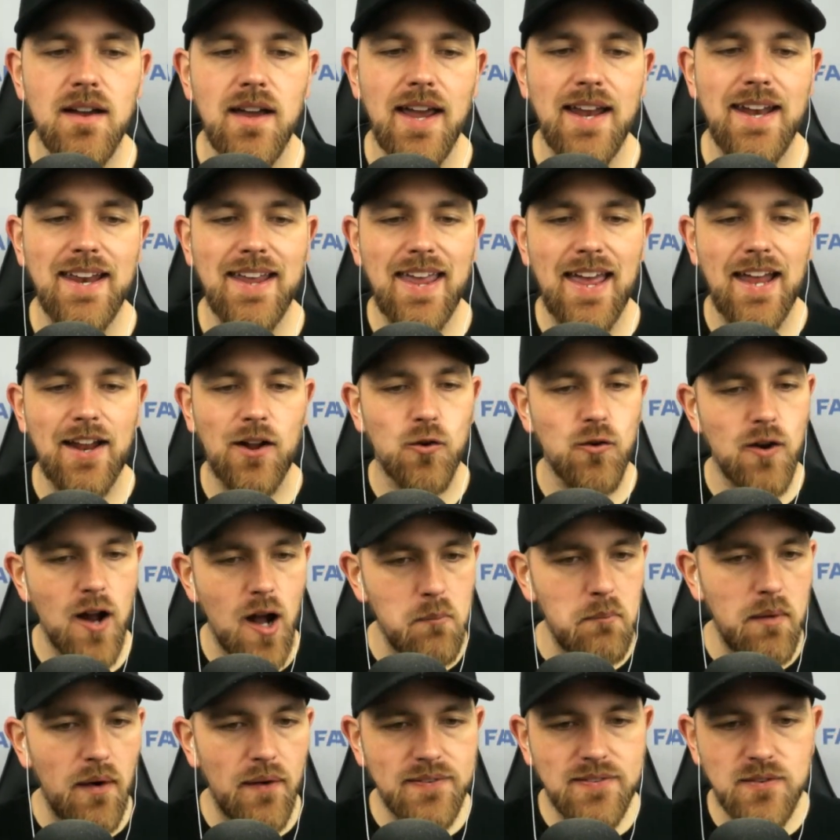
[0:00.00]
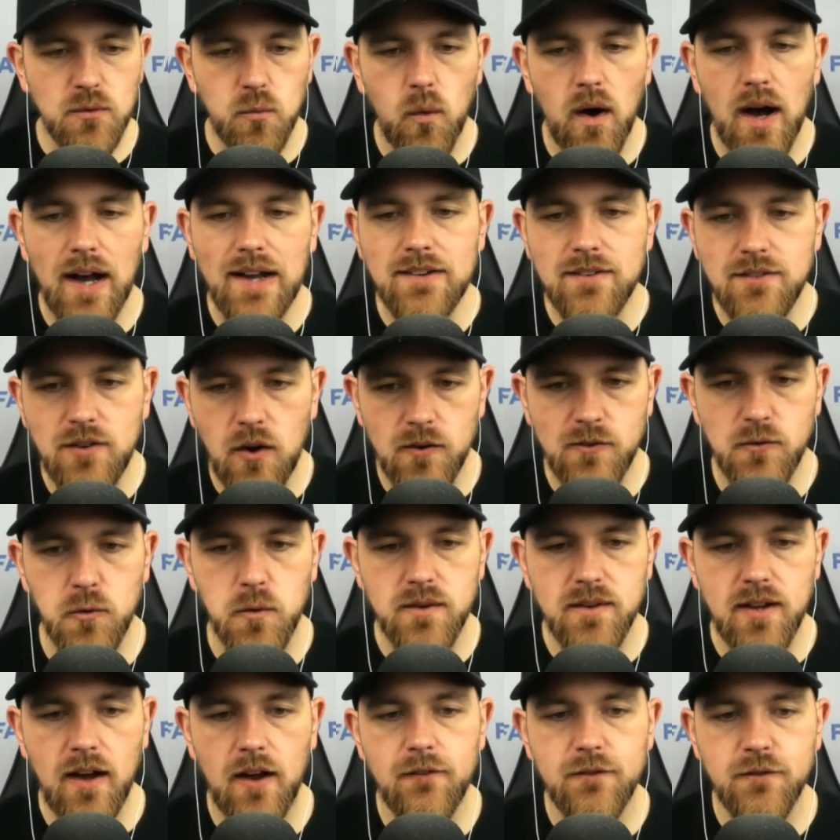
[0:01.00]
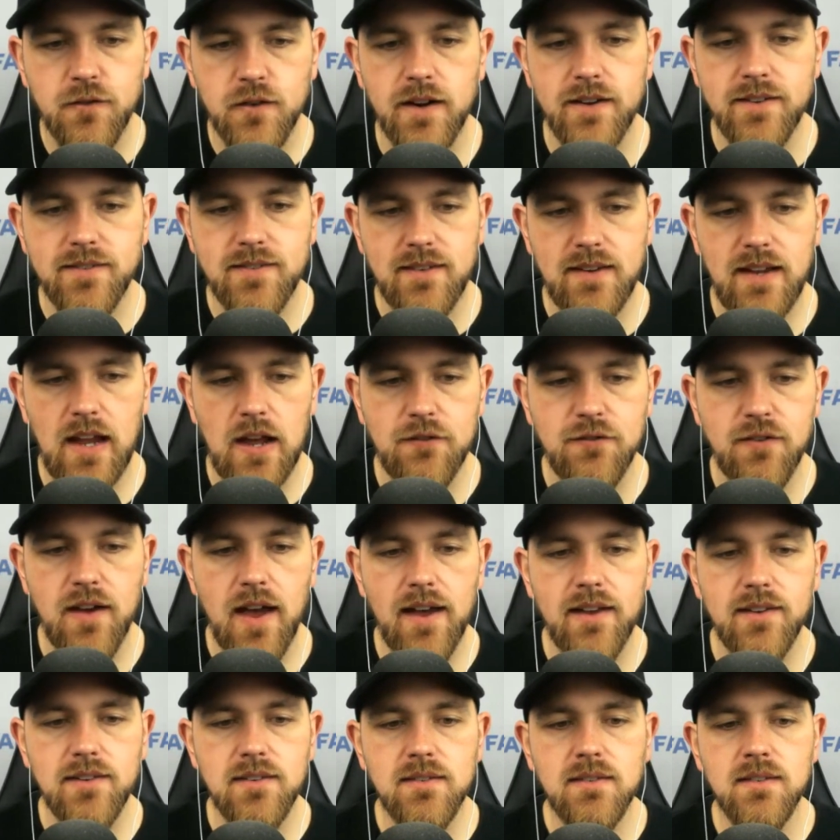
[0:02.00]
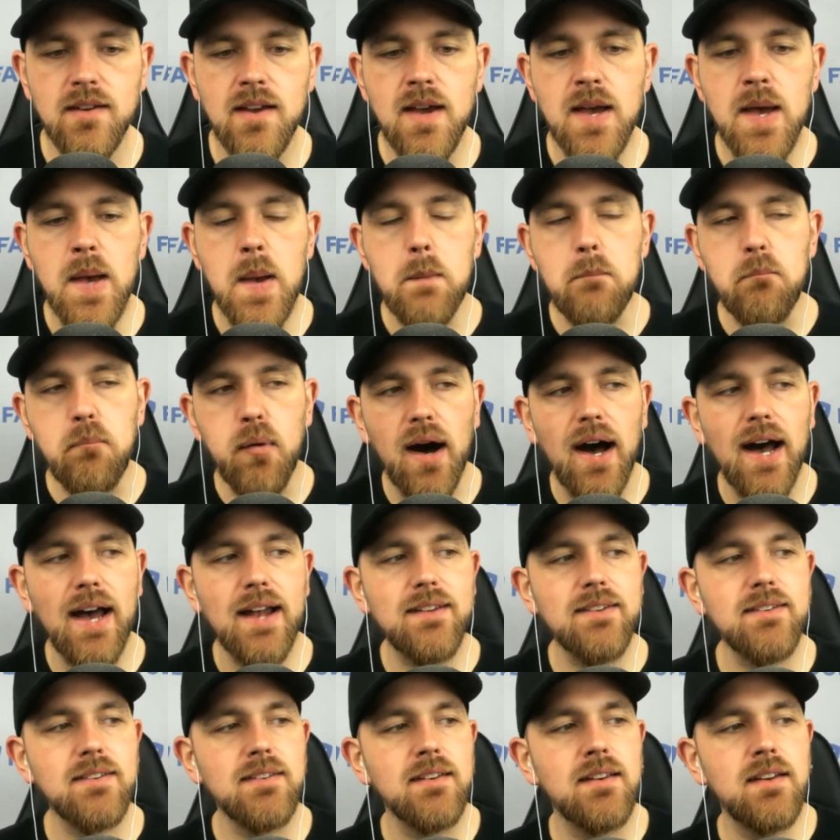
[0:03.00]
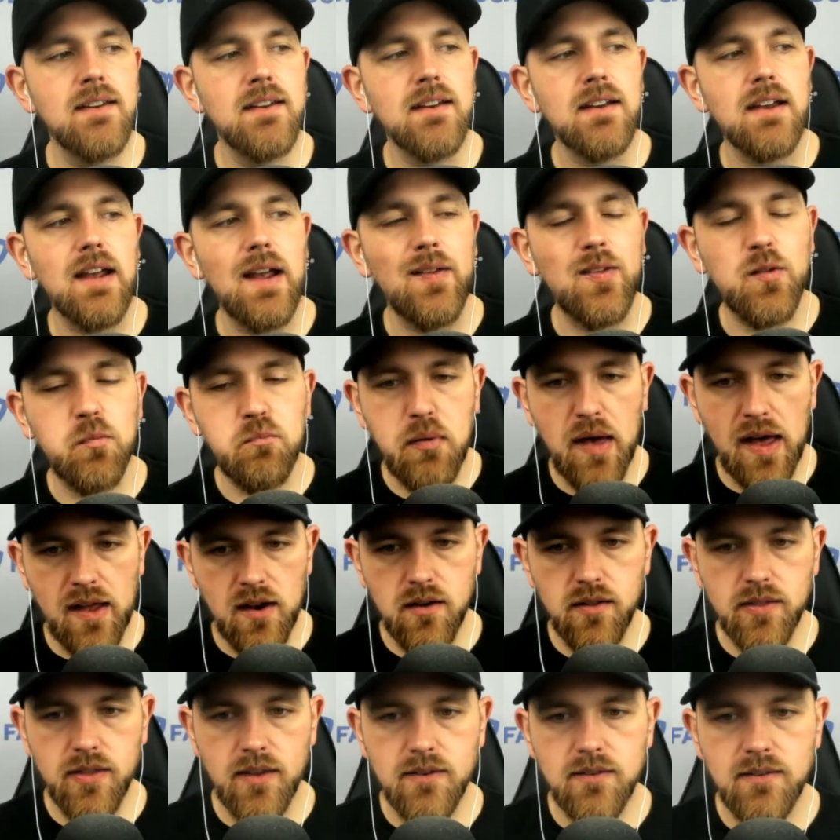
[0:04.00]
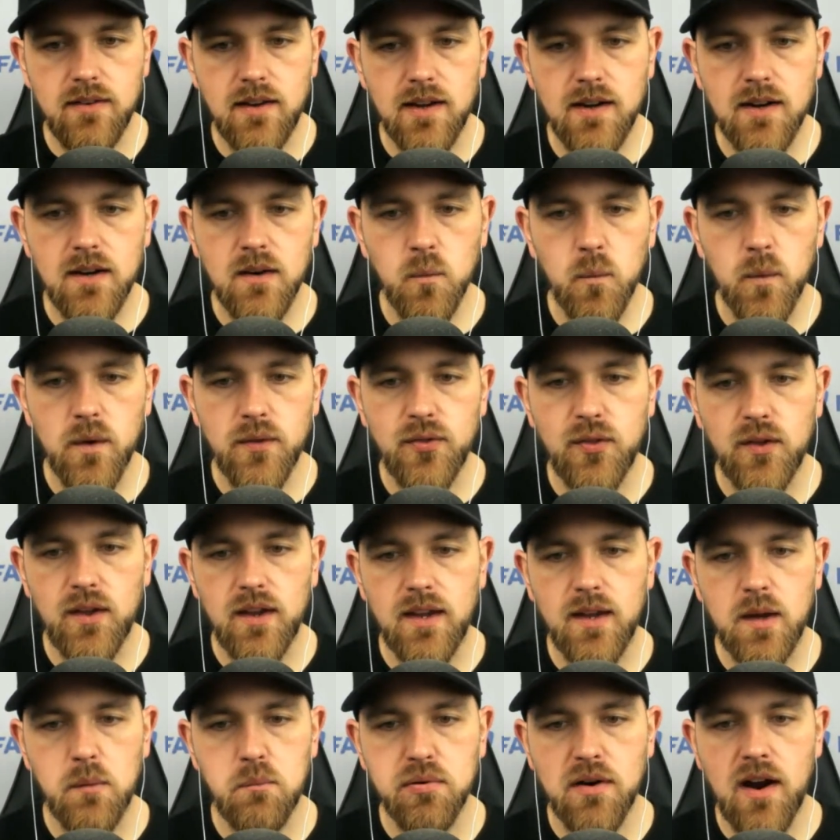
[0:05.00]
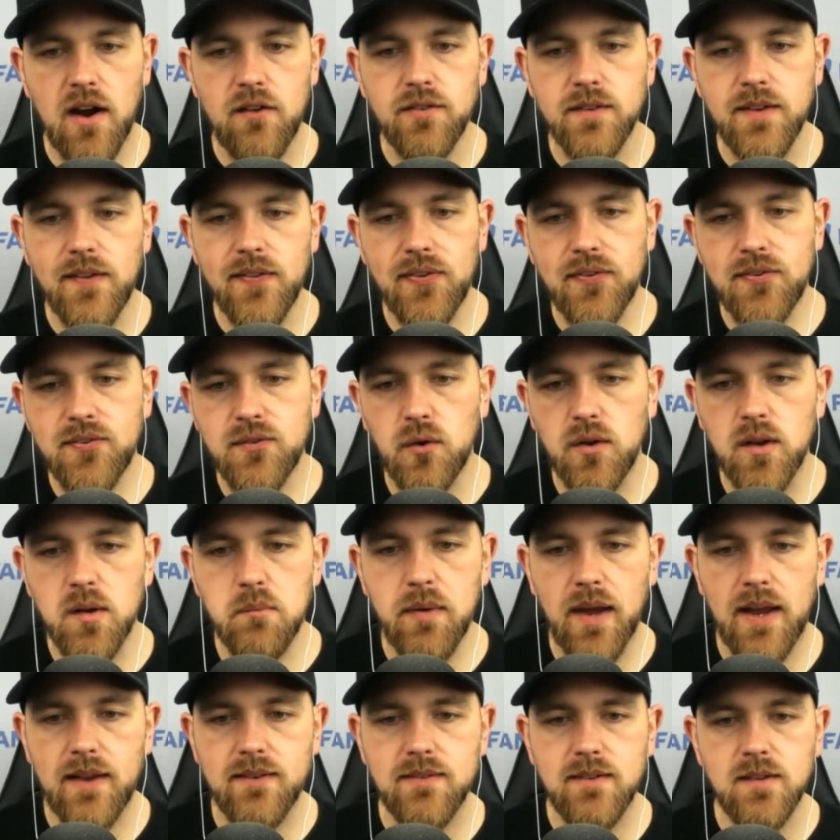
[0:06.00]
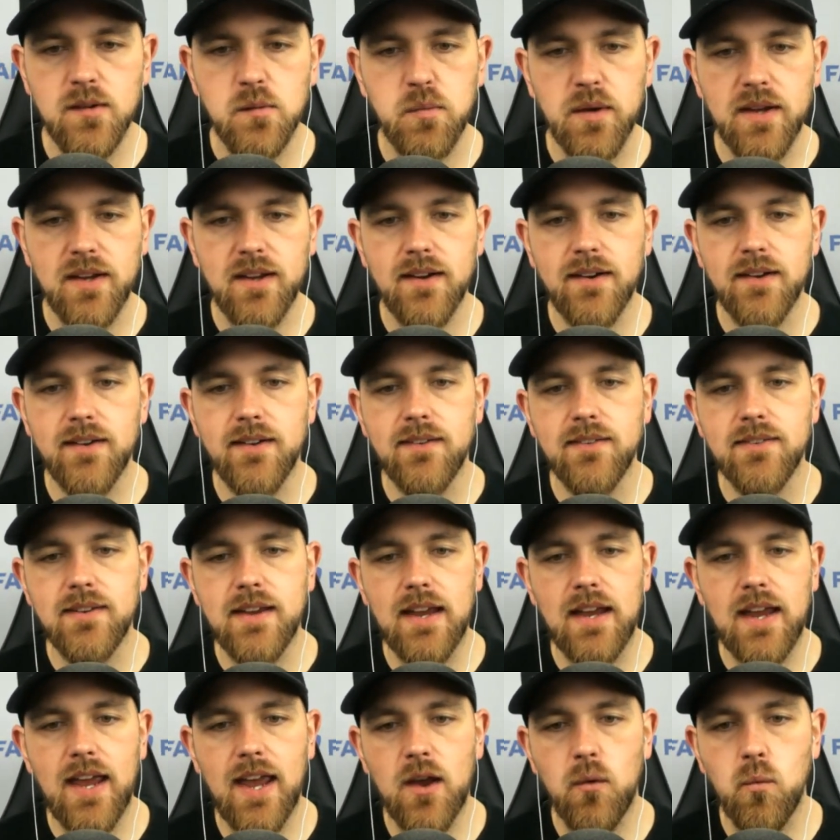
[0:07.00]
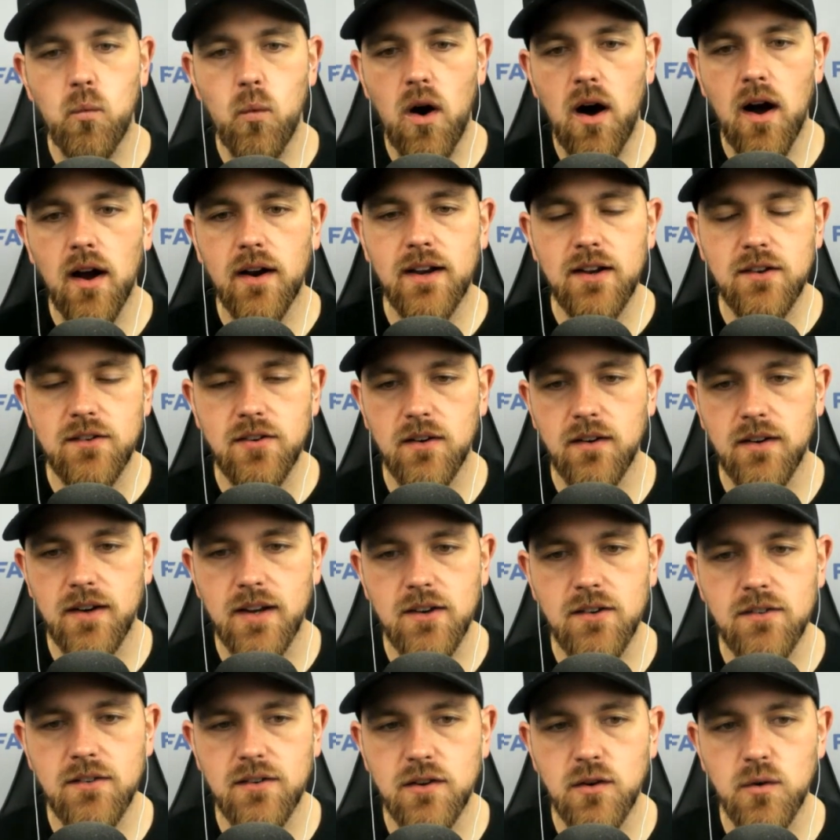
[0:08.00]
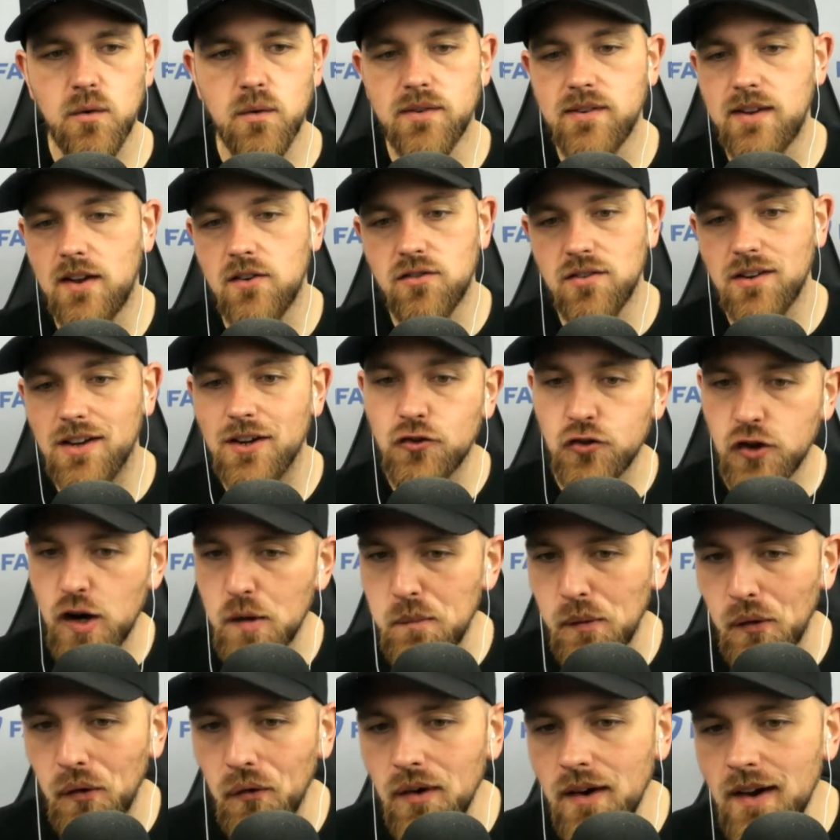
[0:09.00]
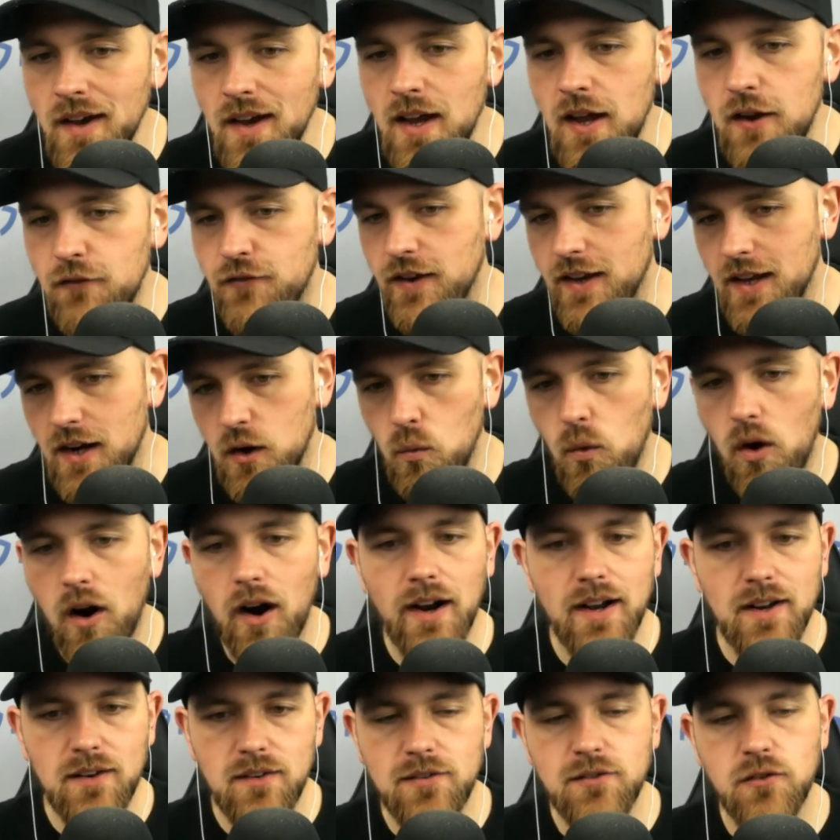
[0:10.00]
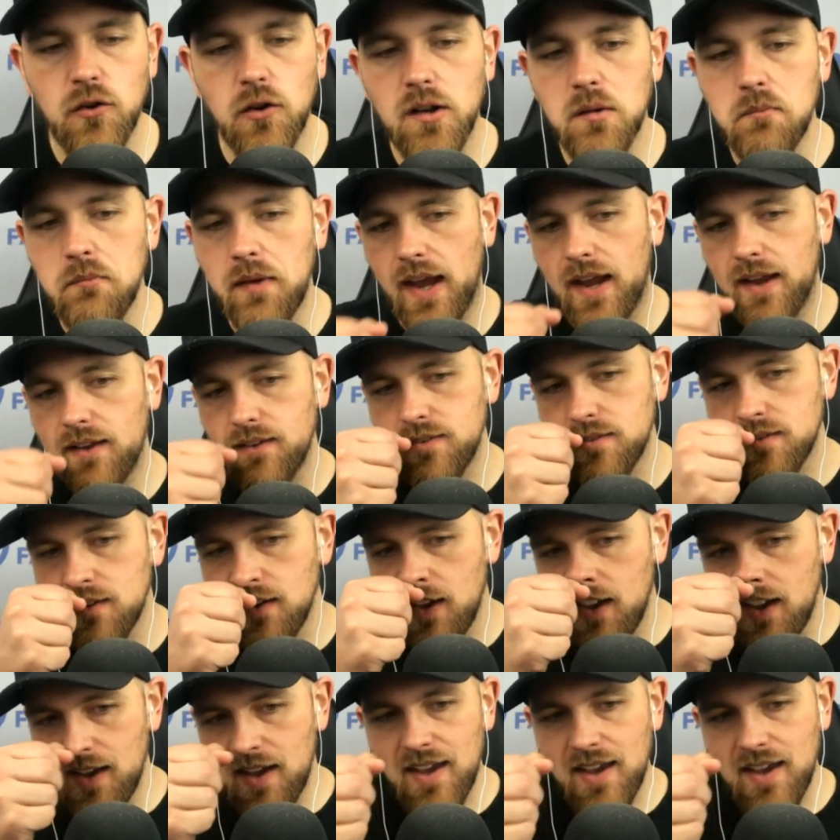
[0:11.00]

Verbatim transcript: And again, ground balls and walks don't do a ton for us in DFS, but it's better this year with the prevalence of stolen bases because a walk can turn into essentially a triple if you get a walk and a stolen base.